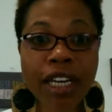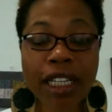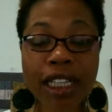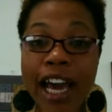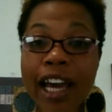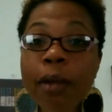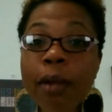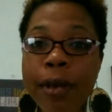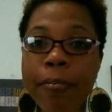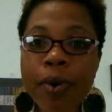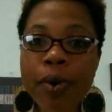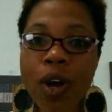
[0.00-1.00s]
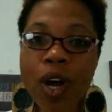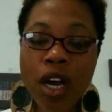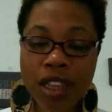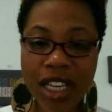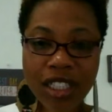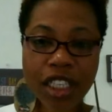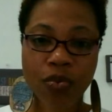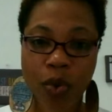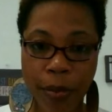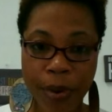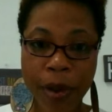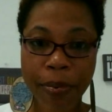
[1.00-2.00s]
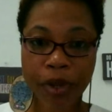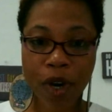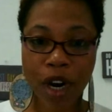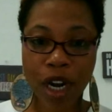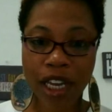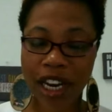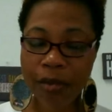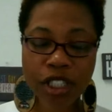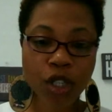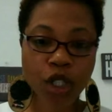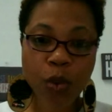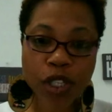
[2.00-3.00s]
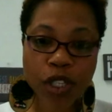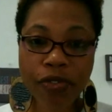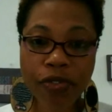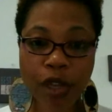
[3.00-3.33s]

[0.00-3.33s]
A lot of people, this is where people are, and I'm just going to switch over